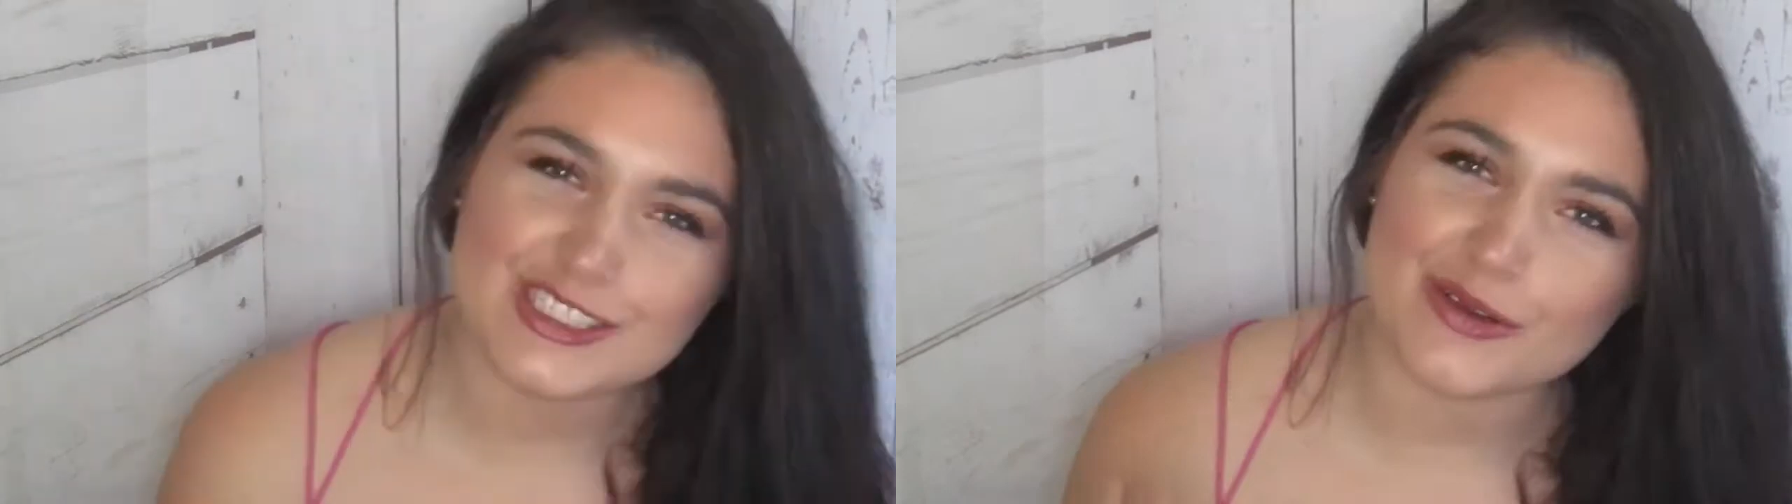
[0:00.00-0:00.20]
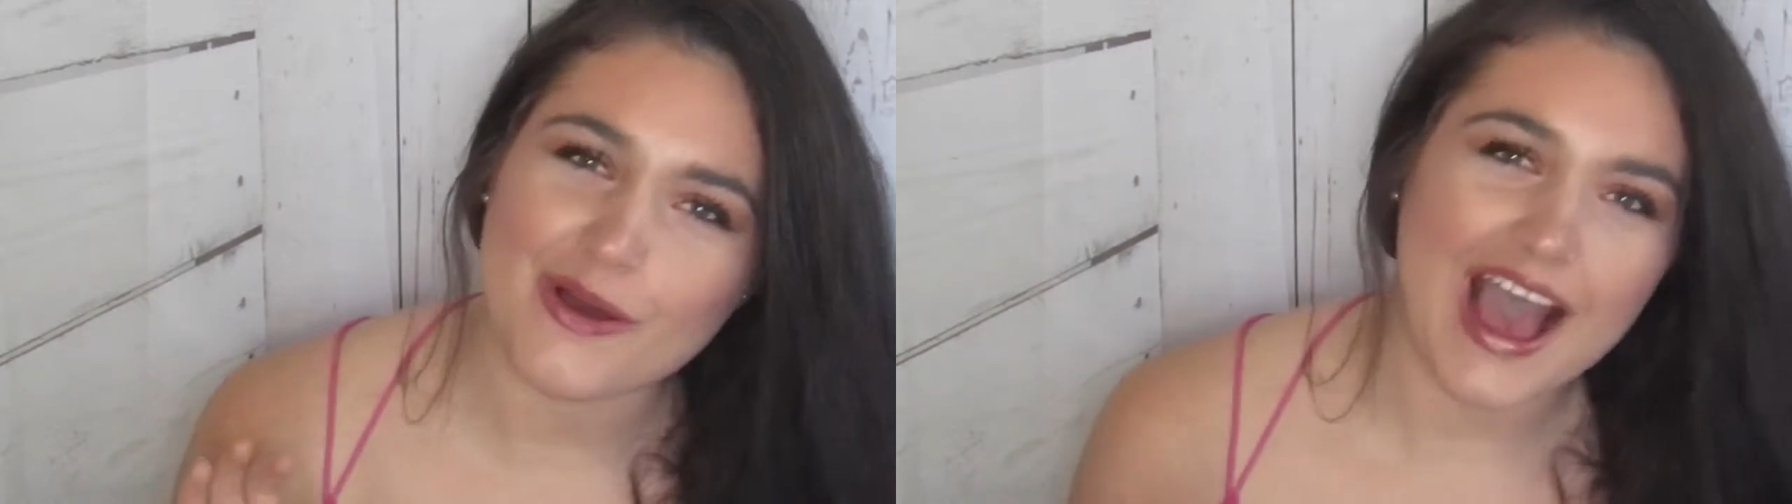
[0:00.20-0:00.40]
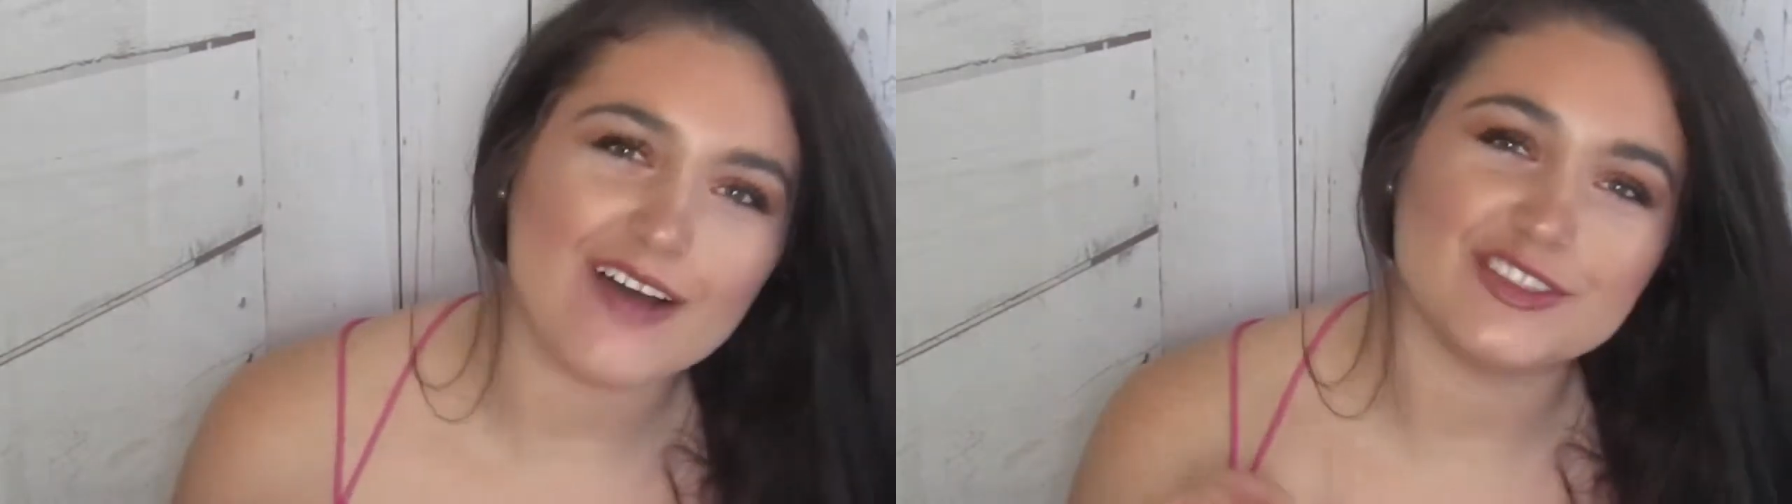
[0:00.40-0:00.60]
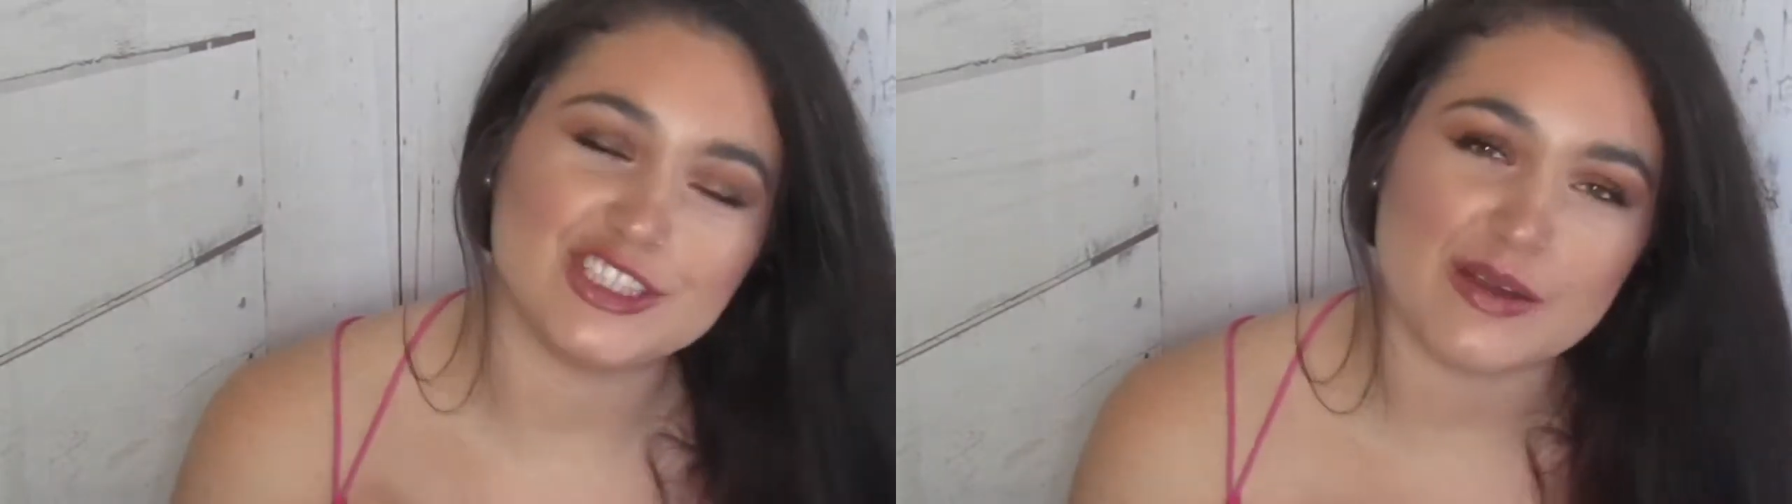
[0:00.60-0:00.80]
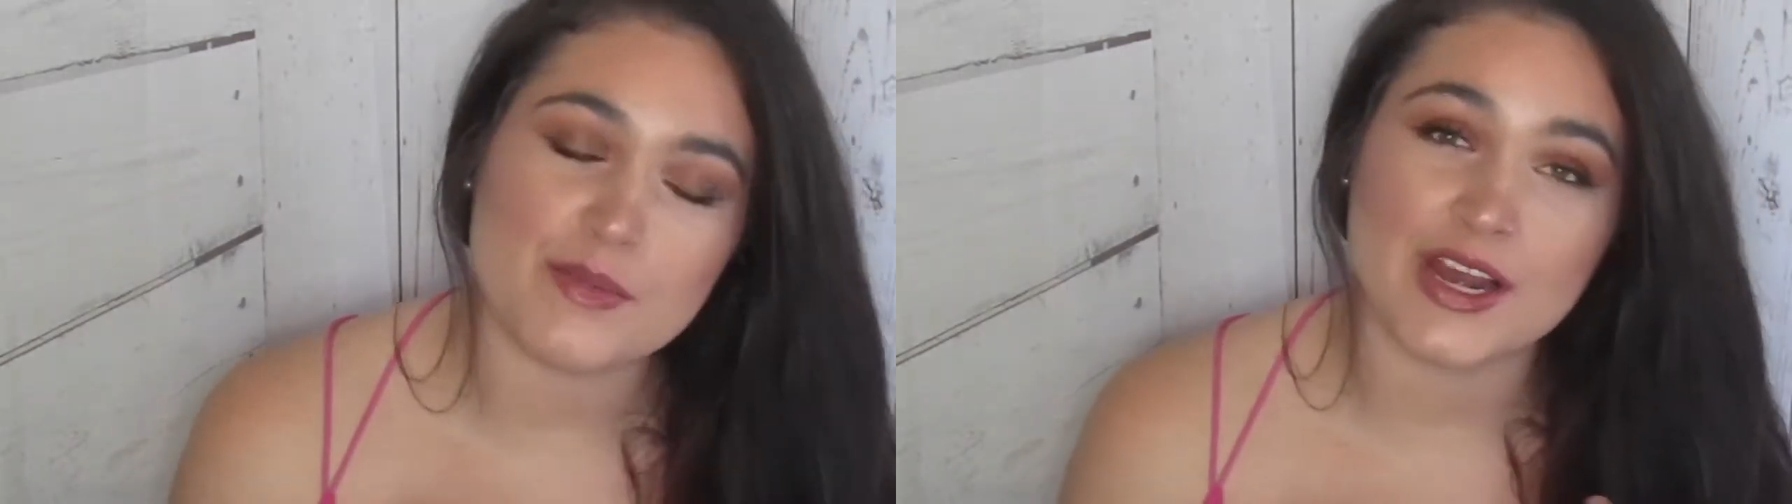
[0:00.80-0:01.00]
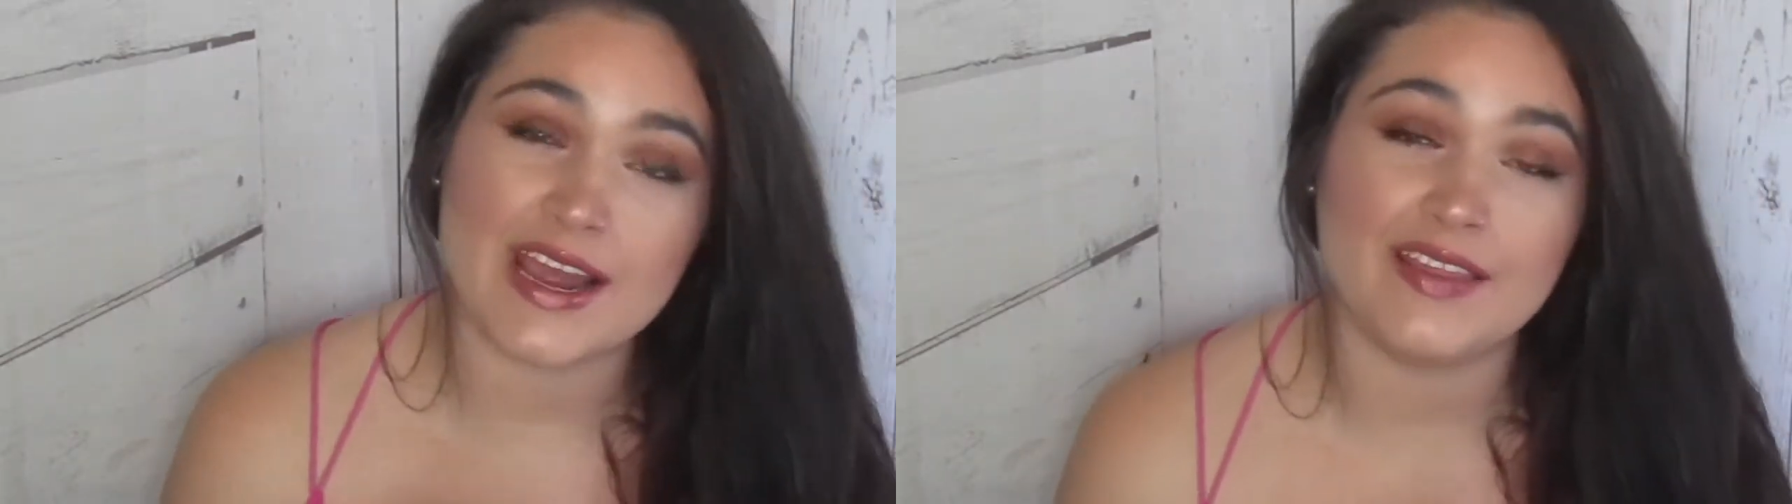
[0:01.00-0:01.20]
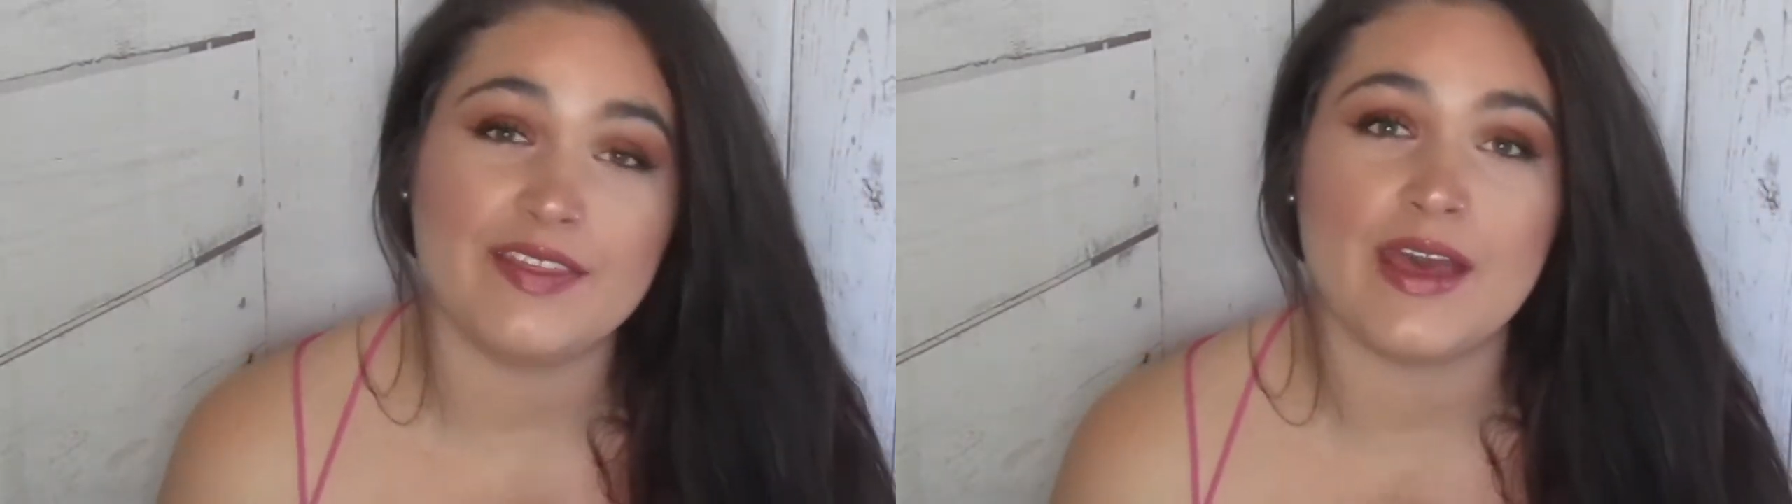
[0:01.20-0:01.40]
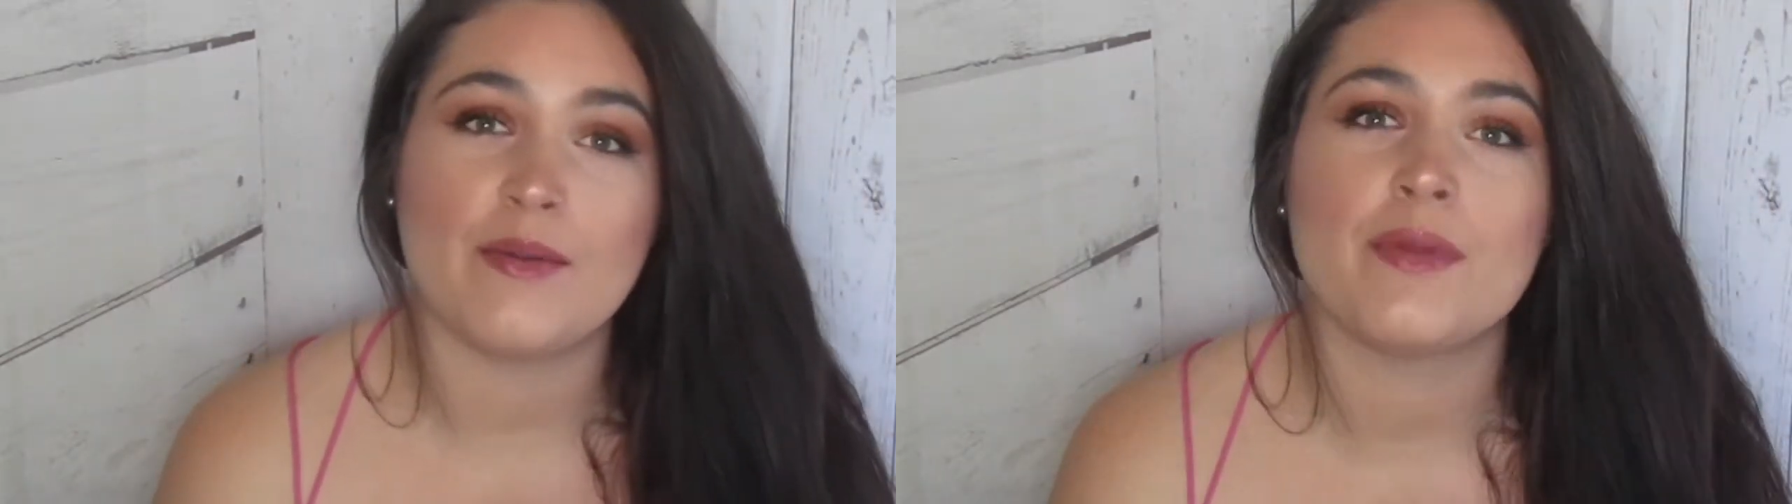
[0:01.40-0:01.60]
have shimmer in
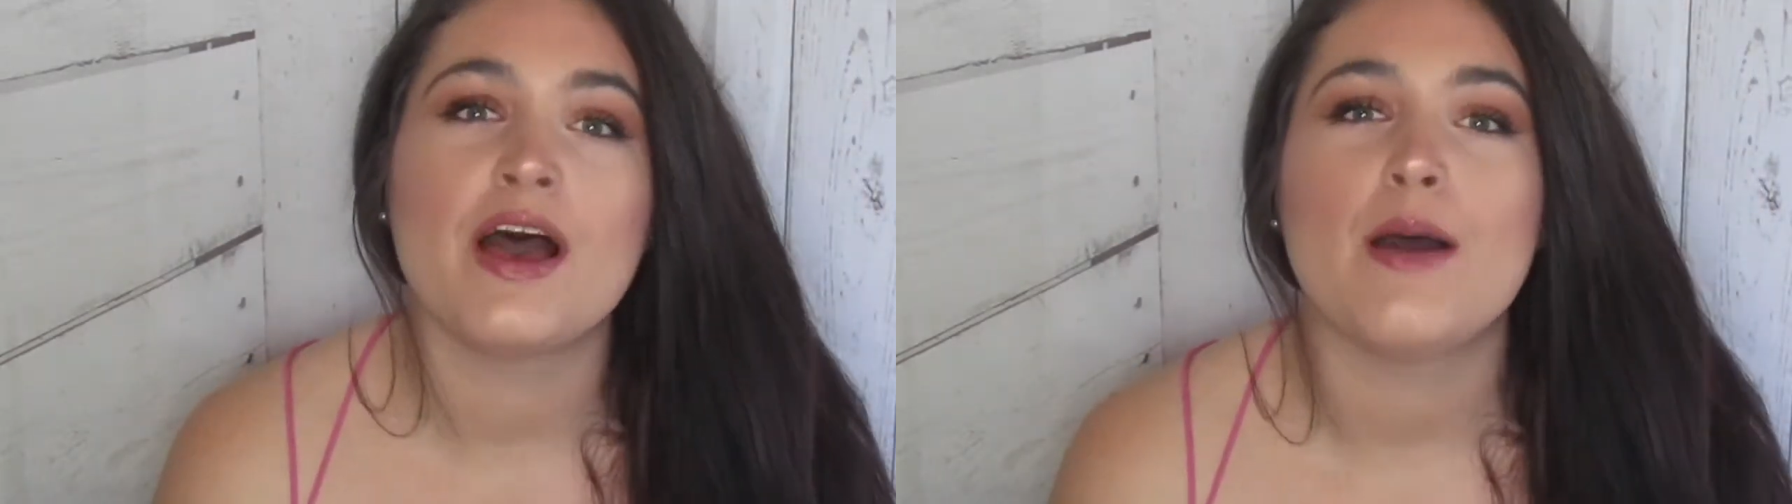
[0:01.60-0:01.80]
them,